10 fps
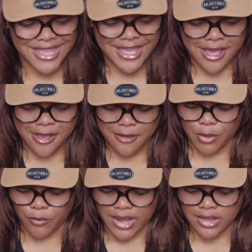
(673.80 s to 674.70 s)

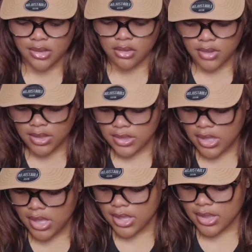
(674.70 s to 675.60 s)
rhinestones and
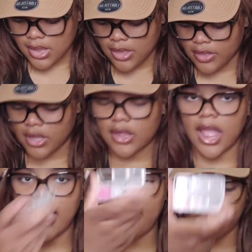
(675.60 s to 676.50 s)
things, and these I
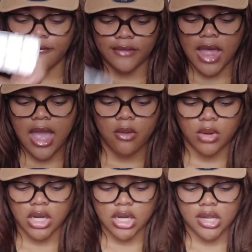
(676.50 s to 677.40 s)
have
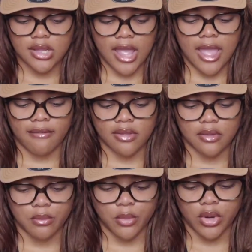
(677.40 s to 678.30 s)
flowers. I have
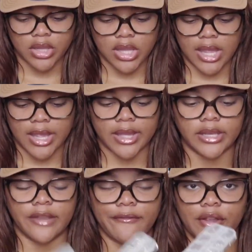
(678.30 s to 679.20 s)
some more like
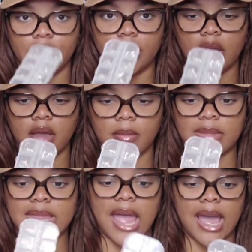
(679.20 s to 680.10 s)
different
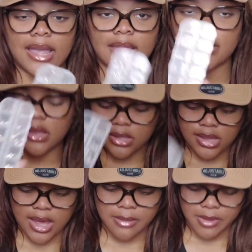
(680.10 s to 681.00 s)
sized
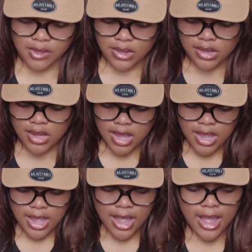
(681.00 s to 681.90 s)
diamonds.
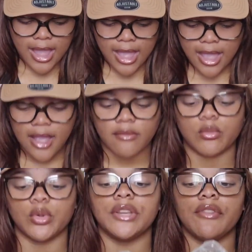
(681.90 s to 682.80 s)
I have
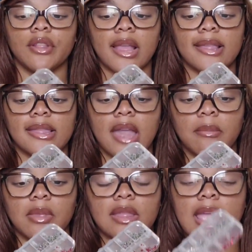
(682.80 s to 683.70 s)
more different sized
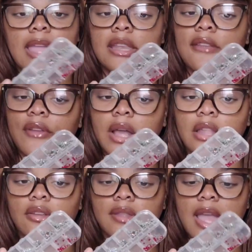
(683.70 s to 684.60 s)
diamonds and different
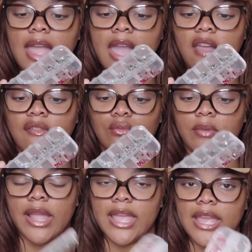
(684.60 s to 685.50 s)
colors. I have
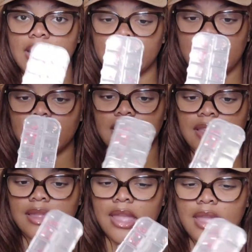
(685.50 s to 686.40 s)
red and like this
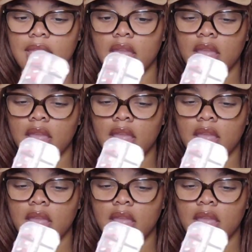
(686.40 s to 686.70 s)
like